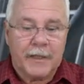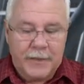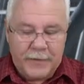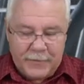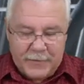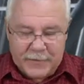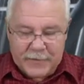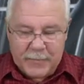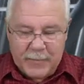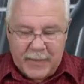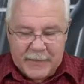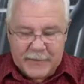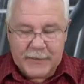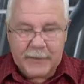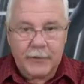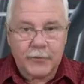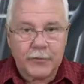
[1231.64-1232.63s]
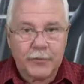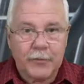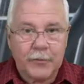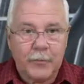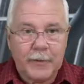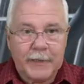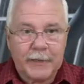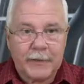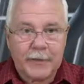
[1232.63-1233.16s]
The spacing to the
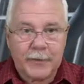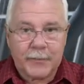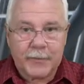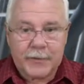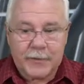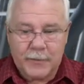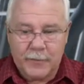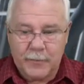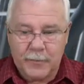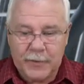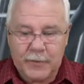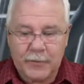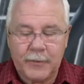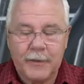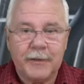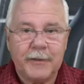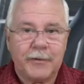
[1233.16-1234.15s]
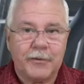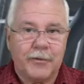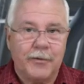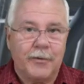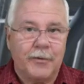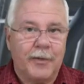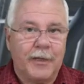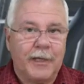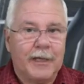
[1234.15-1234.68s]
wingtips between the
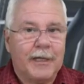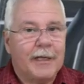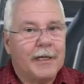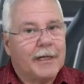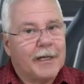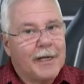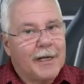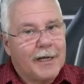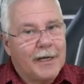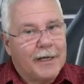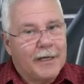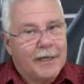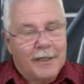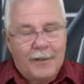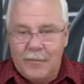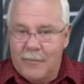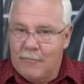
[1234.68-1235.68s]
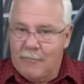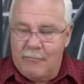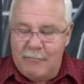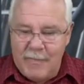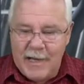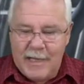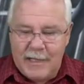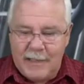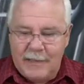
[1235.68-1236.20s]
two.
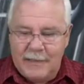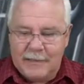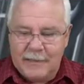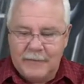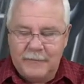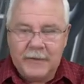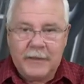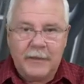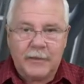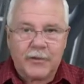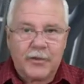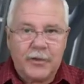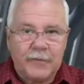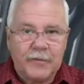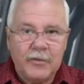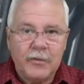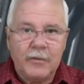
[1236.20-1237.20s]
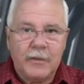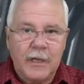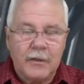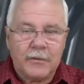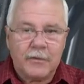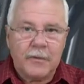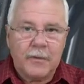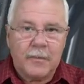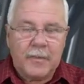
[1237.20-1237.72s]
Man, it's difficult. So if you go
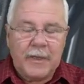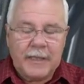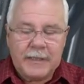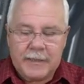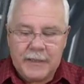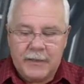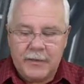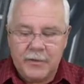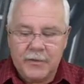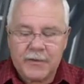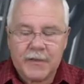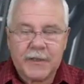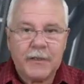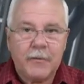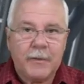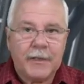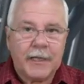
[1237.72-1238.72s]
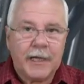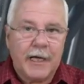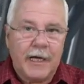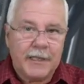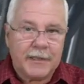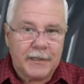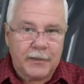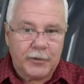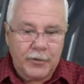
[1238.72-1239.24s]
to a place and you see where the
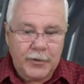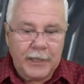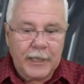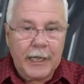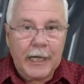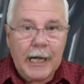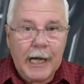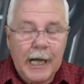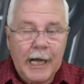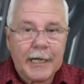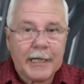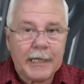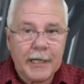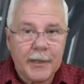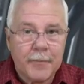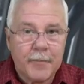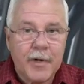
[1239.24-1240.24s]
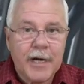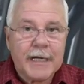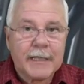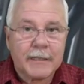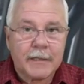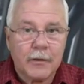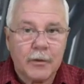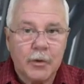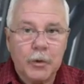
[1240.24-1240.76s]
guys are doing a line abreast
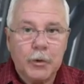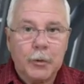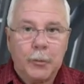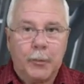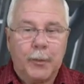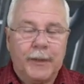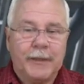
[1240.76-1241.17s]
loop,